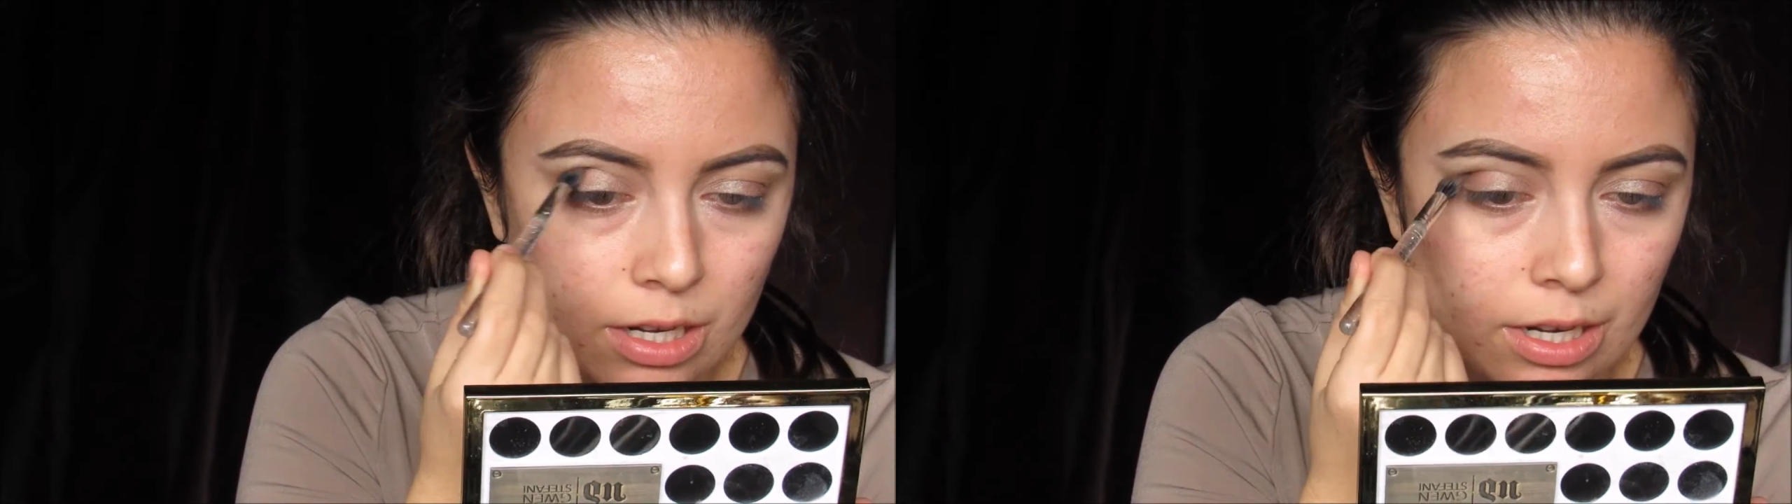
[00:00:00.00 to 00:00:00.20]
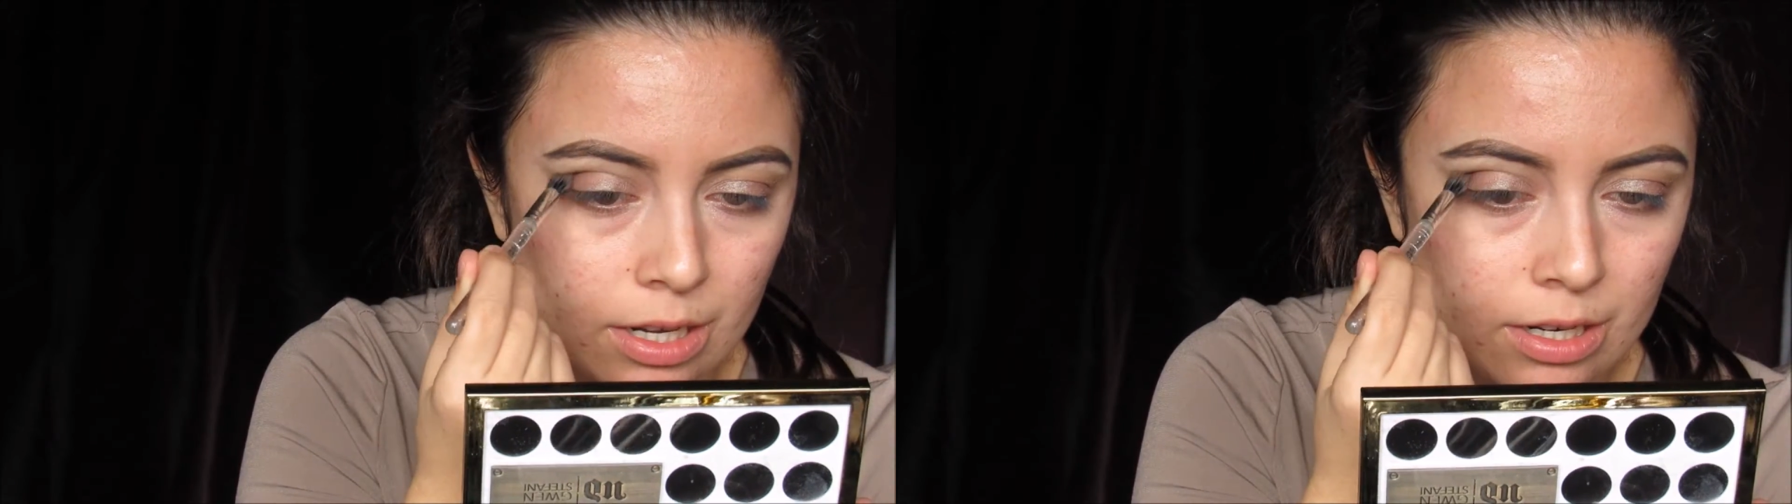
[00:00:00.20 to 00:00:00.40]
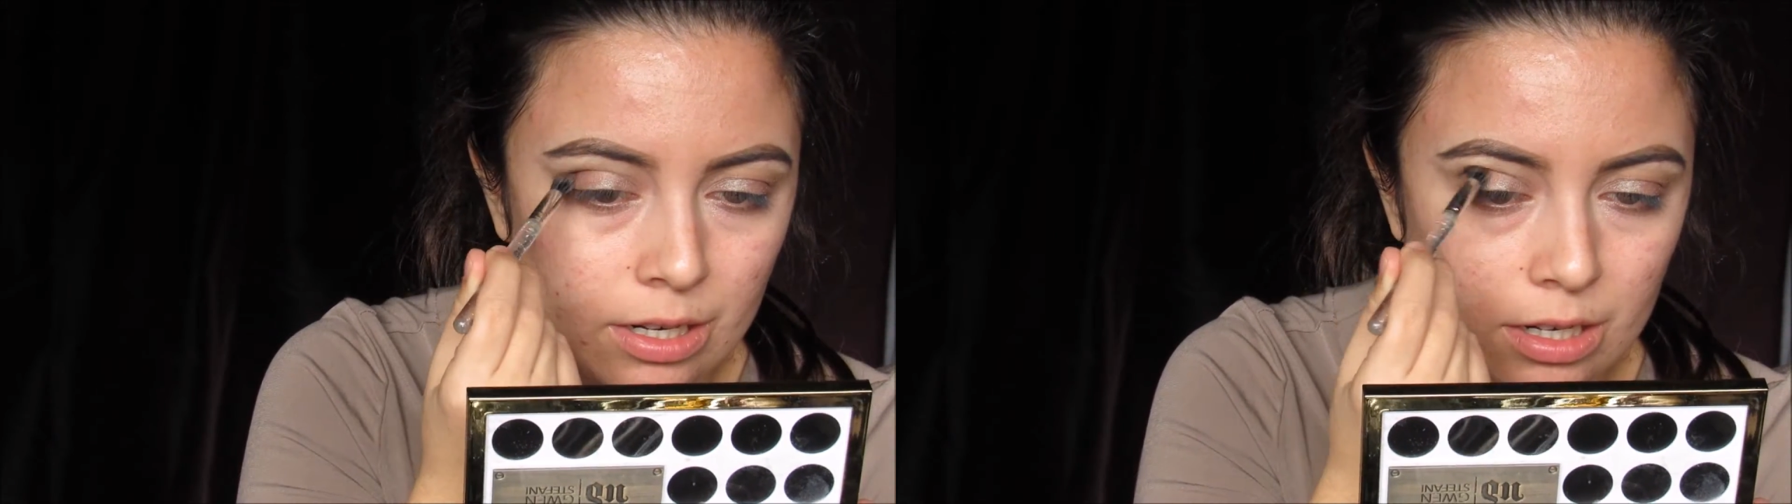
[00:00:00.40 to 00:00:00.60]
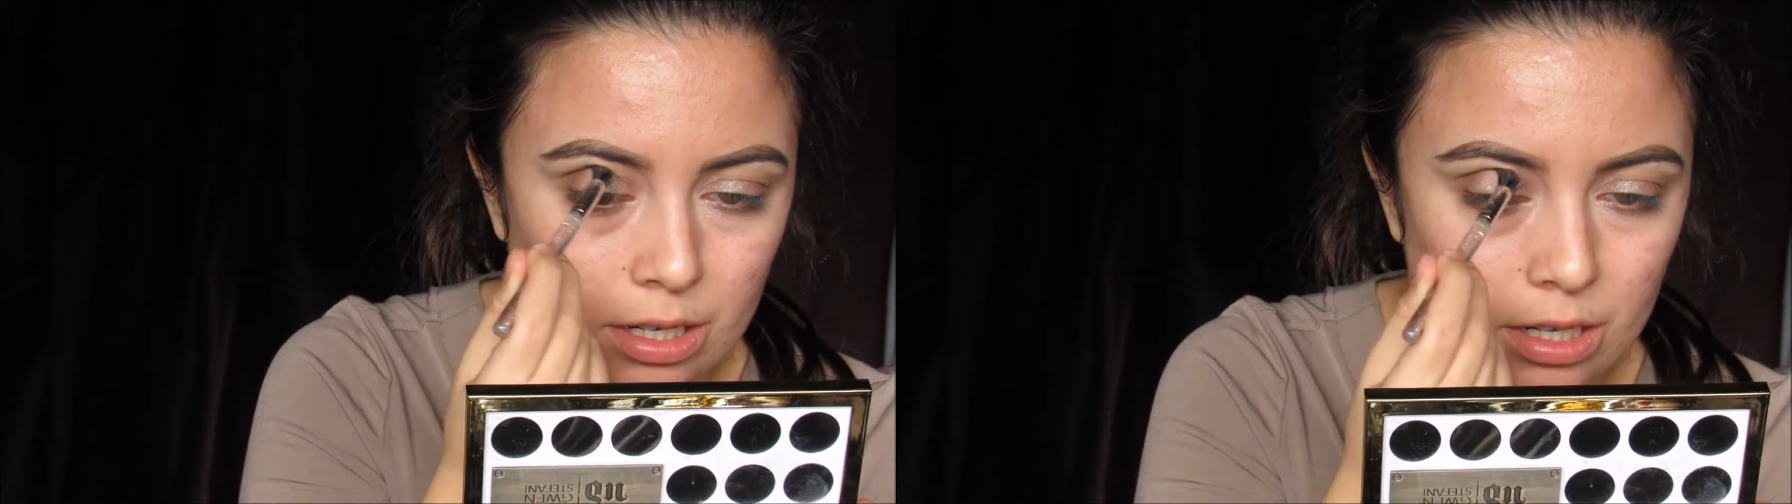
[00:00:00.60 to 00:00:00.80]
pen.